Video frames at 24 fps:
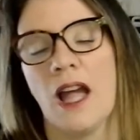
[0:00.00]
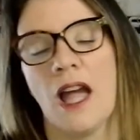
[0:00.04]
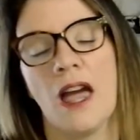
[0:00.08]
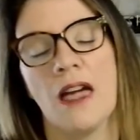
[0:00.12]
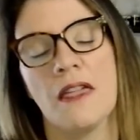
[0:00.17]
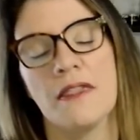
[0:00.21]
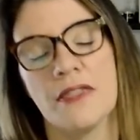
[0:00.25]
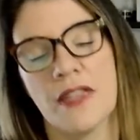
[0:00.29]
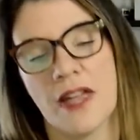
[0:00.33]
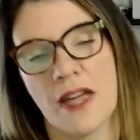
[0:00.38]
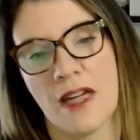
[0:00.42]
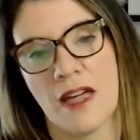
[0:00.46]

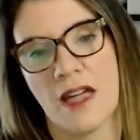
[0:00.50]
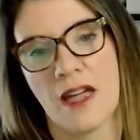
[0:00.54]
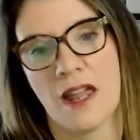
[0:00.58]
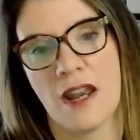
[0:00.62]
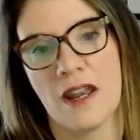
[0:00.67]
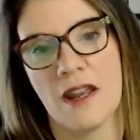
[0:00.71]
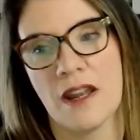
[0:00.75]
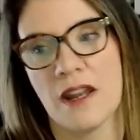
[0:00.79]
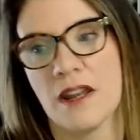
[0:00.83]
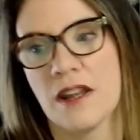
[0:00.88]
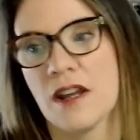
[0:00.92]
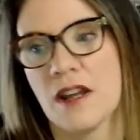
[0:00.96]
And
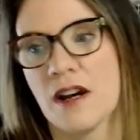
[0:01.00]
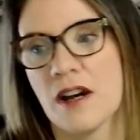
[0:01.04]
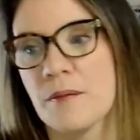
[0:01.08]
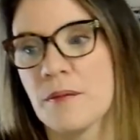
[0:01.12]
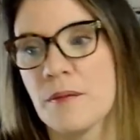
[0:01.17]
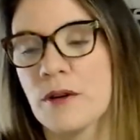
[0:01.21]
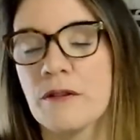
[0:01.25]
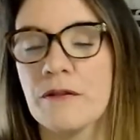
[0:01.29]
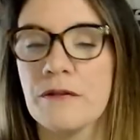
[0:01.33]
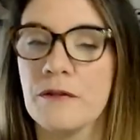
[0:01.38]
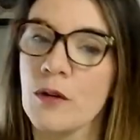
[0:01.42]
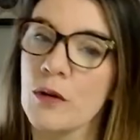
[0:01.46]
then
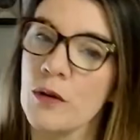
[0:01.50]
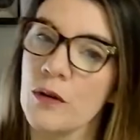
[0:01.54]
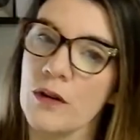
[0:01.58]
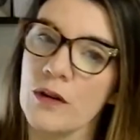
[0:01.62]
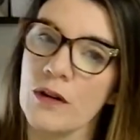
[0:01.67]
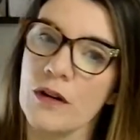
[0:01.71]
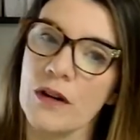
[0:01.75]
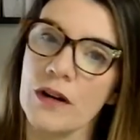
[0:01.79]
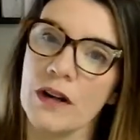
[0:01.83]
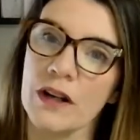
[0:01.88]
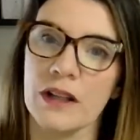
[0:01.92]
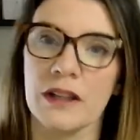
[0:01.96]
number
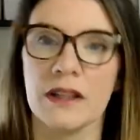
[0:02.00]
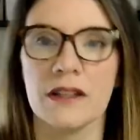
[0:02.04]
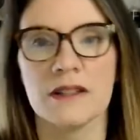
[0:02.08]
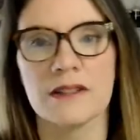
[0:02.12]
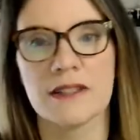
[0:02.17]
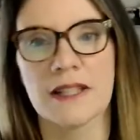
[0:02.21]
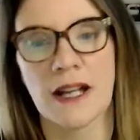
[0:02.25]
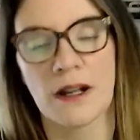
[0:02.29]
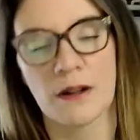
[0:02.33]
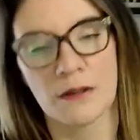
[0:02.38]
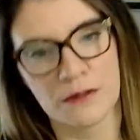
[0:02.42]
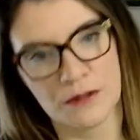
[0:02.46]
4
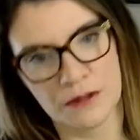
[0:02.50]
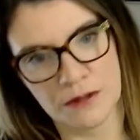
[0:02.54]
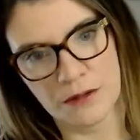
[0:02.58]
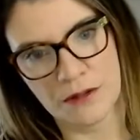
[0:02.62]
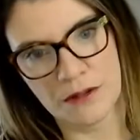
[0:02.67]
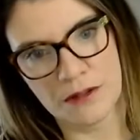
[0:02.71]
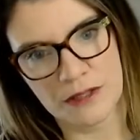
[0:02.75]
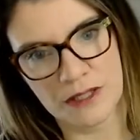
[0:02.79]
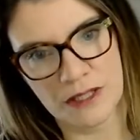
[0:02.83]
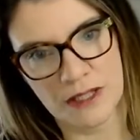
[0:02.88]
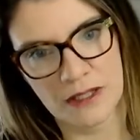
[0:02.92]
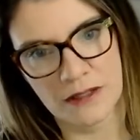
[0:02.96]
is
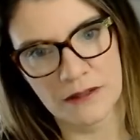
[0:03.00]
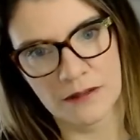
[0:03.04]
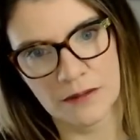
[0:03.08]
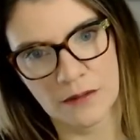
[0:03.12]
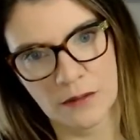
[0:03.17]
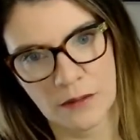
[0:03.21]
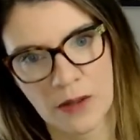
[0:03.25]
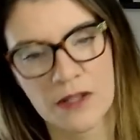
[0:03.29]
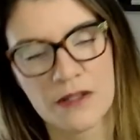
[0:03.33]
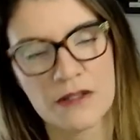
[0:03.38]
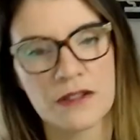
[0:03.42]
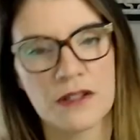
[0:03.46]
outsourcing.
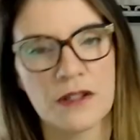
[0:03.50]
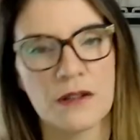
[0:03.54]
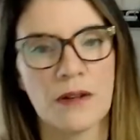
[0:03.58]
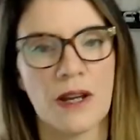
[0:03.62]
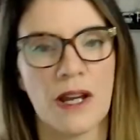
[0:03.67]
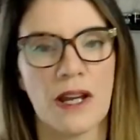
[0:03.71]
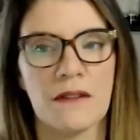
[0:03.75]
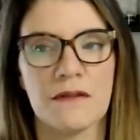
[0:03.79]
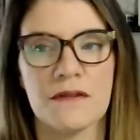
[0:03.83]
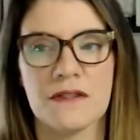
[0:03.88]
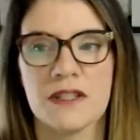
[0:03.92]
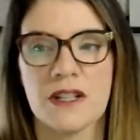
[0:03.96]
Once you
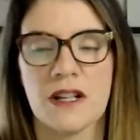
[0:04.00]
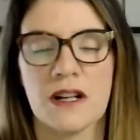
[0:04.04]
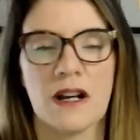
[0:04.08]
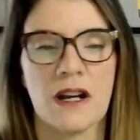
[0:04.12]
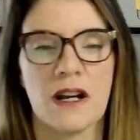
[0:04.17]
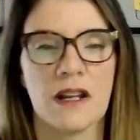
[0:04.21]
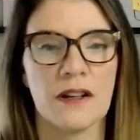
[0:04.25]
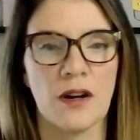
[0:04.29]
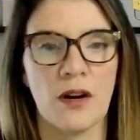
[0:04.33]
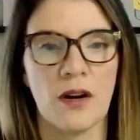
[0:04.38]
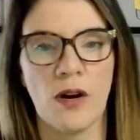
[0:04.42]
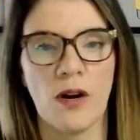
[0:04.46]
have
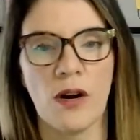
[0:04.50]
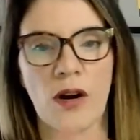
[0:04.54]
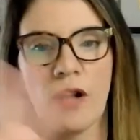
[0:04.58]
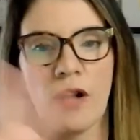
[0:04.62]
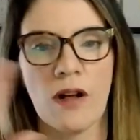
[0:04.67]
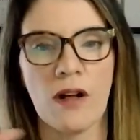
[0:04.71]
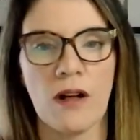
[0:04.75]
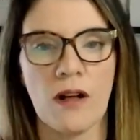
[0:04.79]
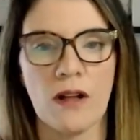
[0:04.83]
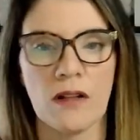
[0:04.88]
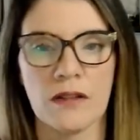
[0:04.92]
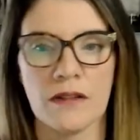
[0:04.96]
done
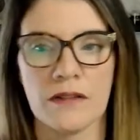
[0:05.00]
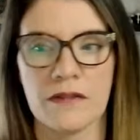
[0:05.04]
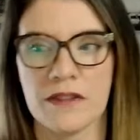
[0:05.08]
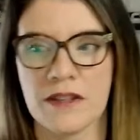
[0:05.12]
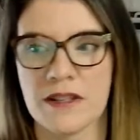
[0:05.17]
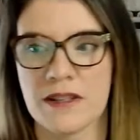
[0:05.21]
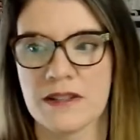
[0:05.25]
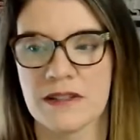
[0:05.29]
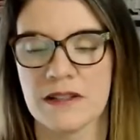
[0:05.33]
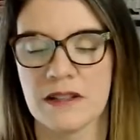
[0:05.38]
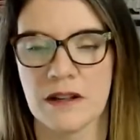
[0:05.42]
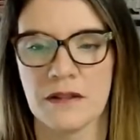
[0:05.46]
all of
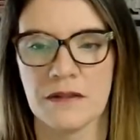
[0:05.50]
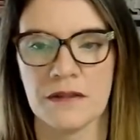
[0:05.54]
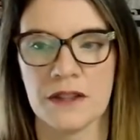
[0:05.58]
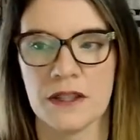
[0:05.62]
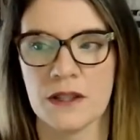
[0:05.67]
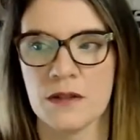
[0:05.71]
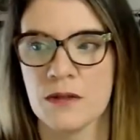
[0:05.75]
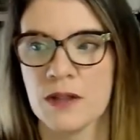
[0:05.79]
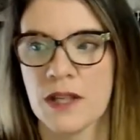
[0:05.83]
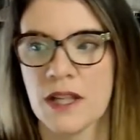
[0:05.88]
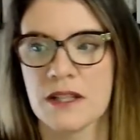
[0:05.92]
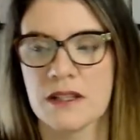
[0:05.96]
this stuff and
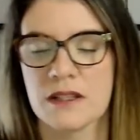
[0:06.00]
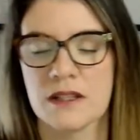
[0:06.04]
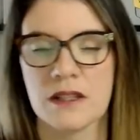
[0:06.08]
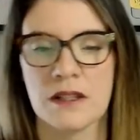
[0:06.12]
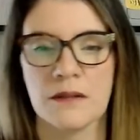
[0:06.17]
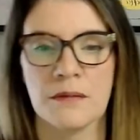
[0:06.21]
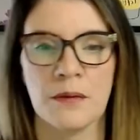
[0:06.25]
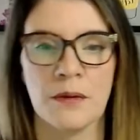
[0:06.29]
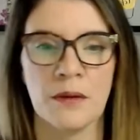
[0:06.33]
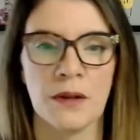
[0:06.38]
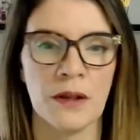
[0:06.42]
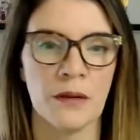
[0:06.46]
you get to
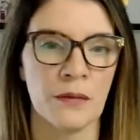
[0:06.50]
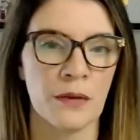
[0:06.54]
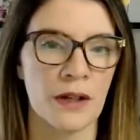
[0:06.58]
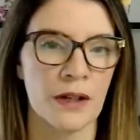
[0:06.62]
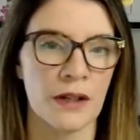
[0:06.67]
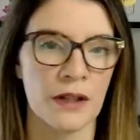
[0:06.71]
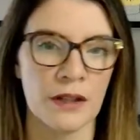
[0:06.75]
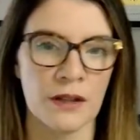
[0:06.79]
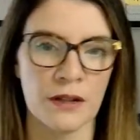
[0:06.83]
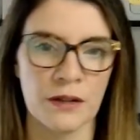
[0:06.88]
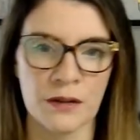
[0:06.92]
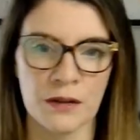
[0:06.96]
the point where
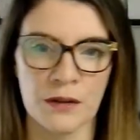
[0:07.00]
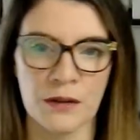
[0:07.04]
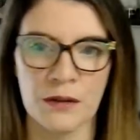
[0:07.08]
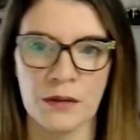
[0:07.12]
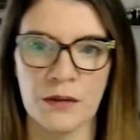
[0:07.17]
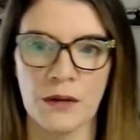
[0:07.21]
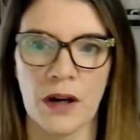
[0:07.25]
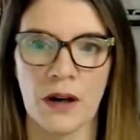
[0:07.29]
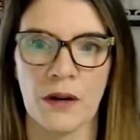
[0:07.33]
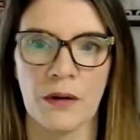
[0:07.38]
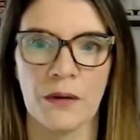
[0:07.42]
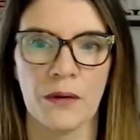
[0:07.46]

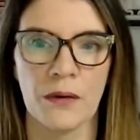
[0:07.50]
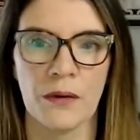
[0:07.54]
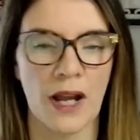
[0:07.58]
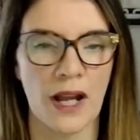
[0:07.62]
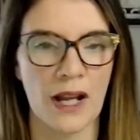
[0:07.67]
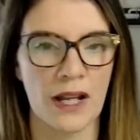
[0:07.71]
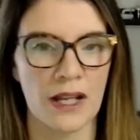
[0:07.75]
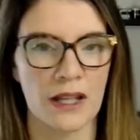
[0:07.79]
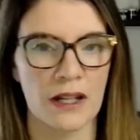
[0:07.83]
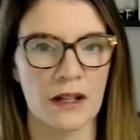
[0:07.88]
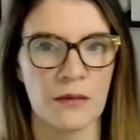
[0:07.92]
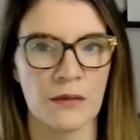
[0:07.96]
you are
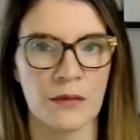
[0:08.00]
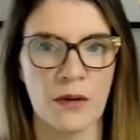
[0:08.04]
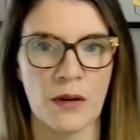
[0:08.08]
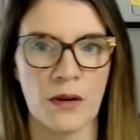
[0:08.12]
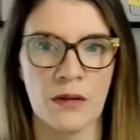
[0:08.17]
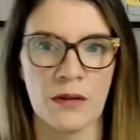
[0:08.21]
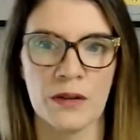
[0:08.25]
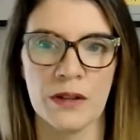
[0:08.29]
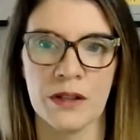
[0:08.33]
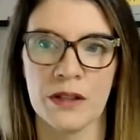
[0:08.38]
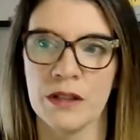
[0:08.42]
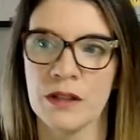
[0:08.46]
rocking and
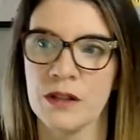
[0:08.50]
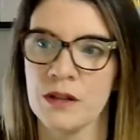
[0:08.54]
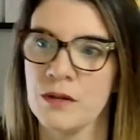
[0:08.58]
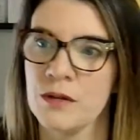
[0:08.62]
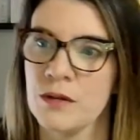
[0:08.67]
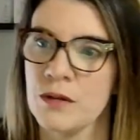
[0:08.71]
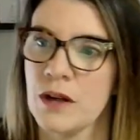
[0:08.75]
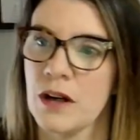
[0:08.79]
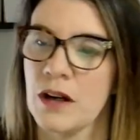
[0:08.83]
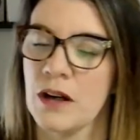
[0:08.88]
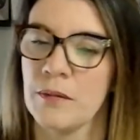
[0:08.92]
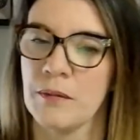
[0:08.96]
rolling,
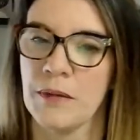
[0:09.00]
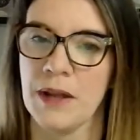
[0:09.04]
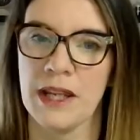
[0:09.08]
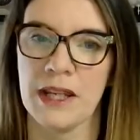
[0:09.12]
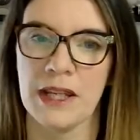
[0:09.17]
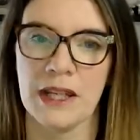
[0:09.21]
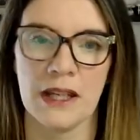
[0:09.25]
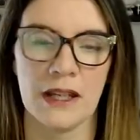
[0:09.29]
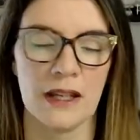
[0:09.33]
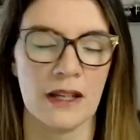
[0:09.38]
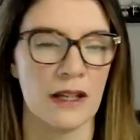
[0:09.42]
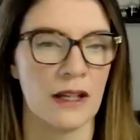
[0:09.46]
you are
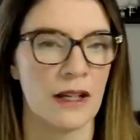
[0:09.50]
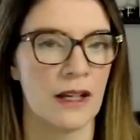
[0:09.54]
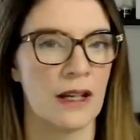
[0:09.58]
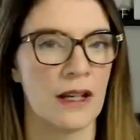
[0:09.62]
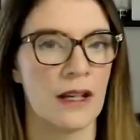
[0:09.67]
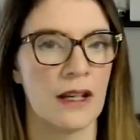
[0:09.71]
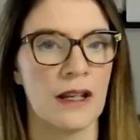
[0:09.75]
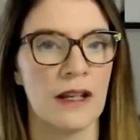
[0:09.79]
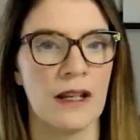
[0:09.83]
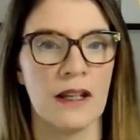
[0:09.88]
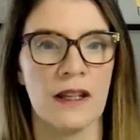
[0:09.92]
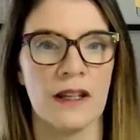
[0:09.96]

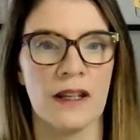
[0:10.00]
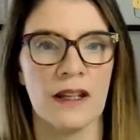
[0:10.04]
making